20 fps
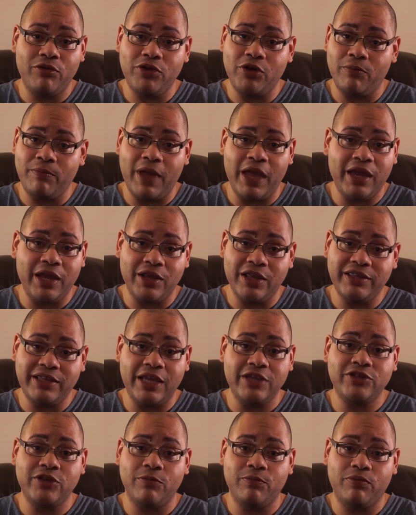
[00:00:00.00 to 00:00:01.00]
you're
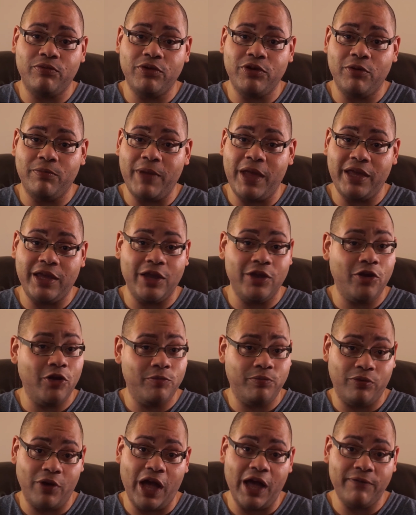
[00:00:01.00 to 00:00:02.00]
making
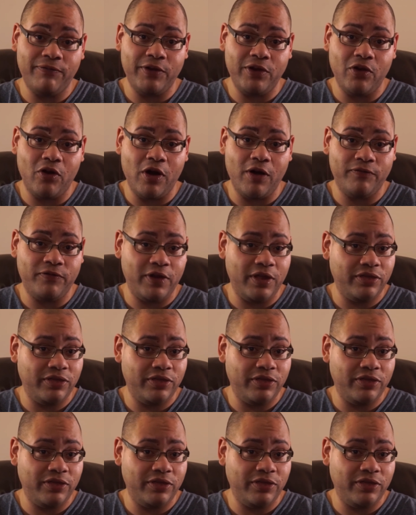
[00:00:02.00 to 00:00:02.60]
good profit off it,